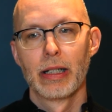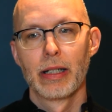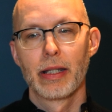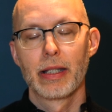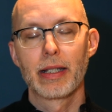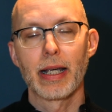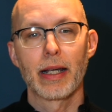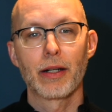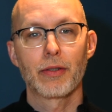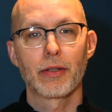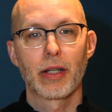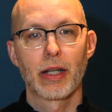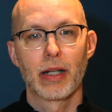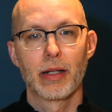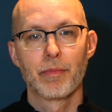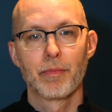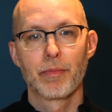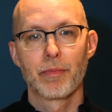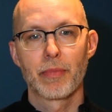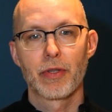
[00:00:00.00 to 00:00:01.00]
The title
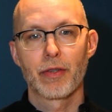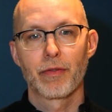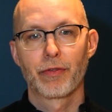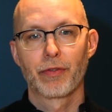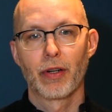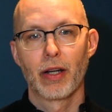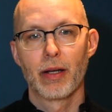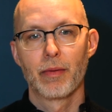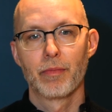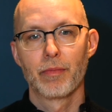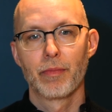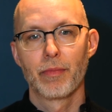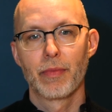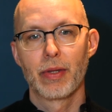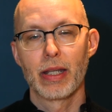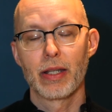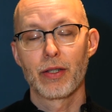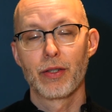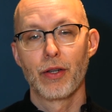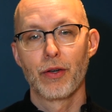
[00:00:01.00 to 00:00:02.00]
comes from
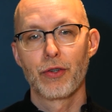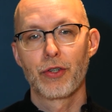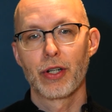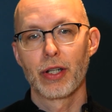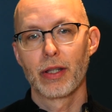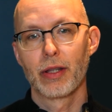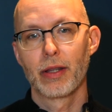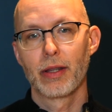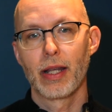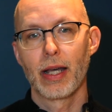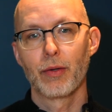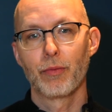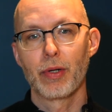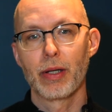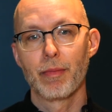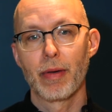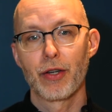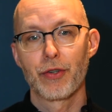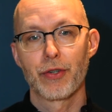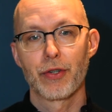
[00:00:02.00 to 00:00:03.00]
this notion that we
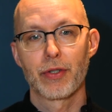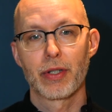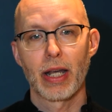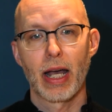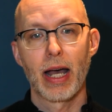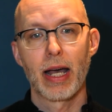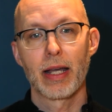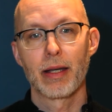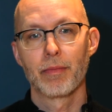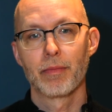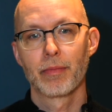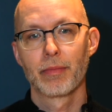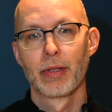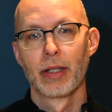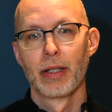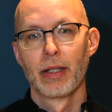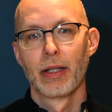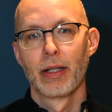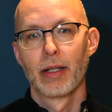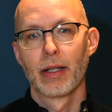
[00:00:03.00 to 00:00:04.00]
measure time